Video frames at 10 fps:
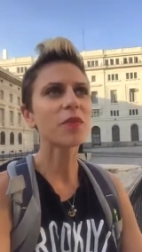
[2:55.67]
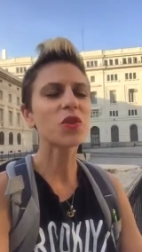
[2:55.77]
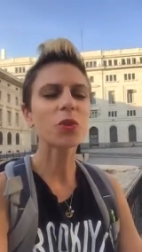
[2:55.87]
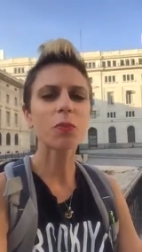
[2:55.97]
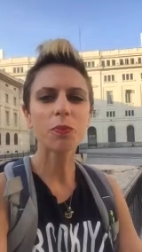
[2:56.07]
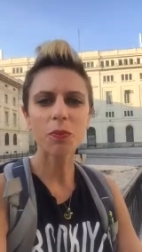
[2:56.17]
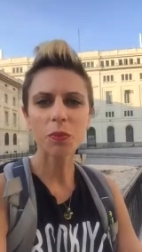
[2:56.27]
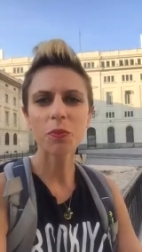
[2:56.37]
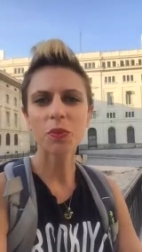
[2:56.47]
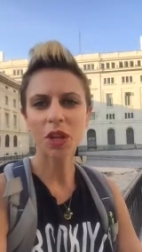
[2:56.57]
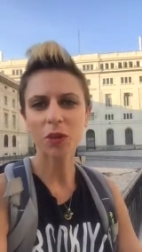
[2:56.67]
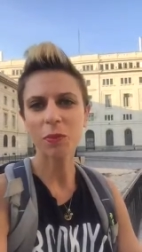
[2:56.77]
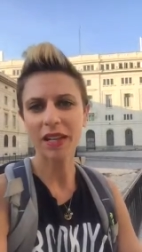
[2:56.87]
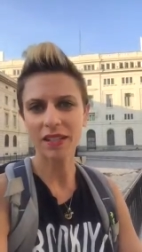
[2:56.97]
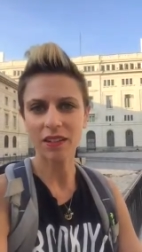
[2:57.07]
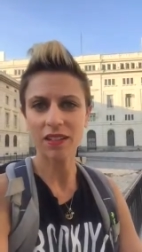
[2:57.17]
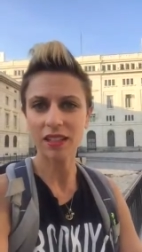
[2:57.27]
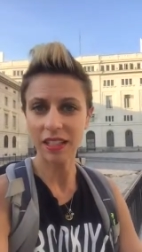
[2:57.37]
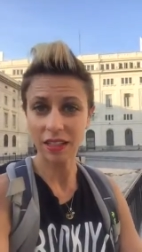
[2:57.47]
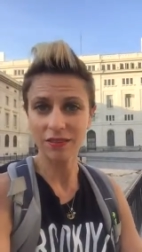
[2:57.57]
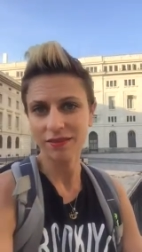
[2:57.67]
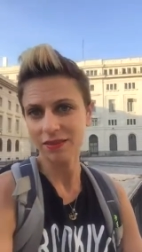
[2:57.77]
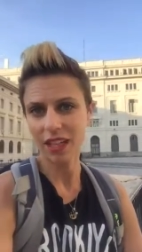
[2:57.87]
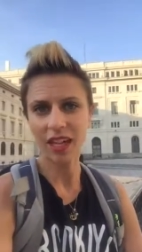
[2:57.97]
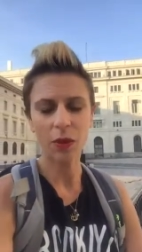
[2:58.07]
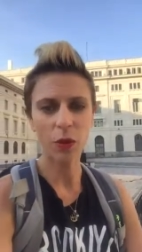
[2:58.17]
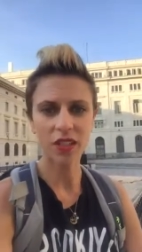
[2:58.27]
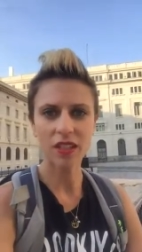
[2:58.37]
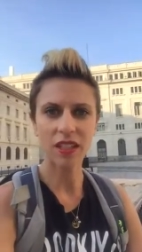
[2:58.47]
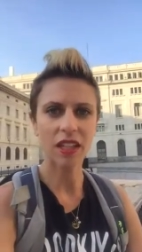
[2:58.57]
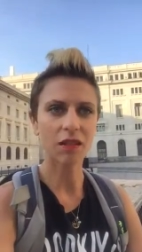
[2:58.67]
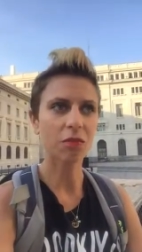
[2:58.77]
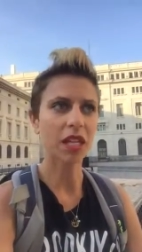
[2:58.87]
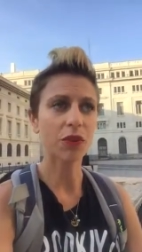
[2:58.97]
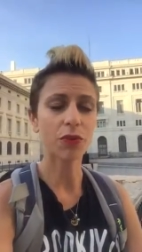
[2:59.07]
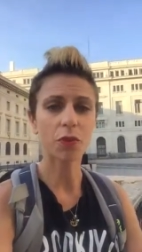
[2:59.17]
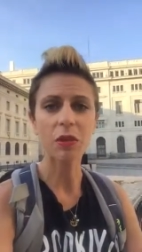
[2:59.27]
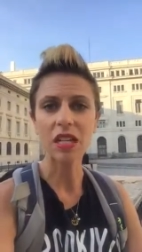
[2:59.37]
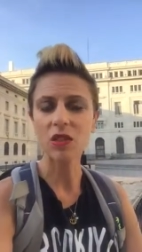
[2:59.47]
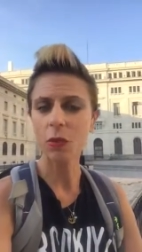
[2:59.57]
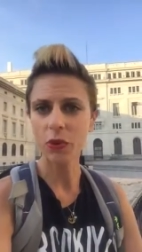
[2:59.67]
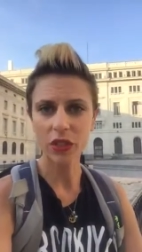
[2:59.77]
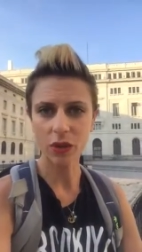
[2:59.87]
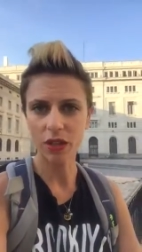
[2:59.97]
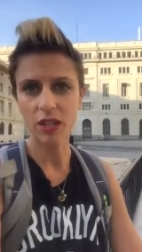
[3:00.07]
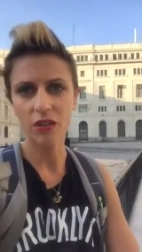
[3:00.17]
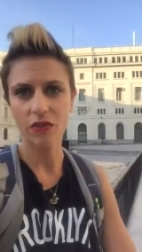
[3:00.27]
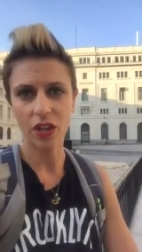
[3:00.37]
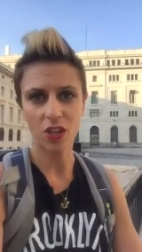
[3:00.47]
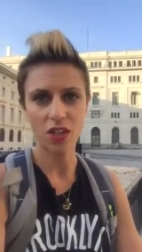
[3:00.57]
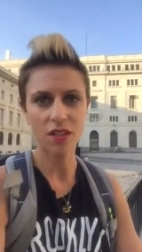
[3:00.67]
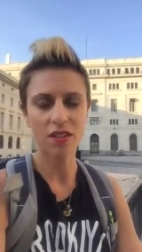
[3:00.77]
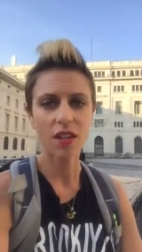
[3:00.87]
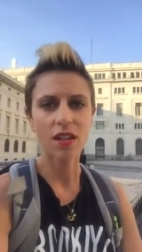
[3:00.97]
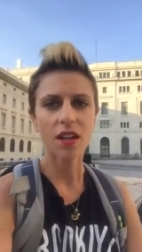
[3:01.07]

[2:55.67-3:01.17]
So knuckle back down to clean. Okay, and what does clean mean? For me, it's mostly greens and veggies.